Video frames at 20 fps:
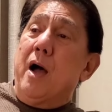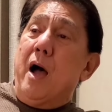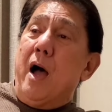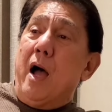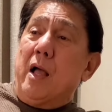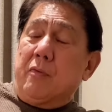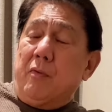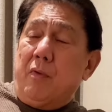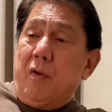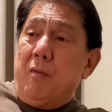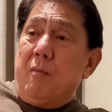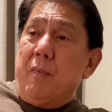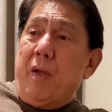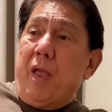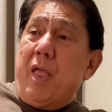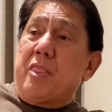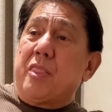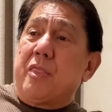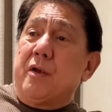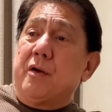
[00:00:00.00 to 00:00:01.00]
After the,
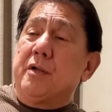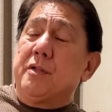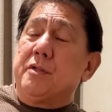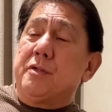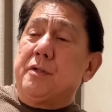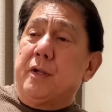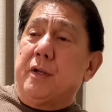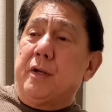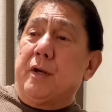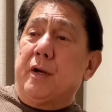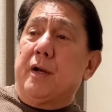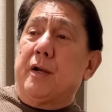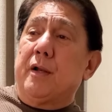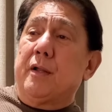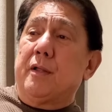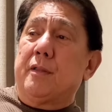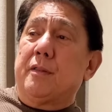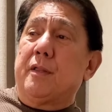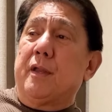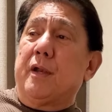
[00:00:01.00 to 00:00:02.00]
my third year,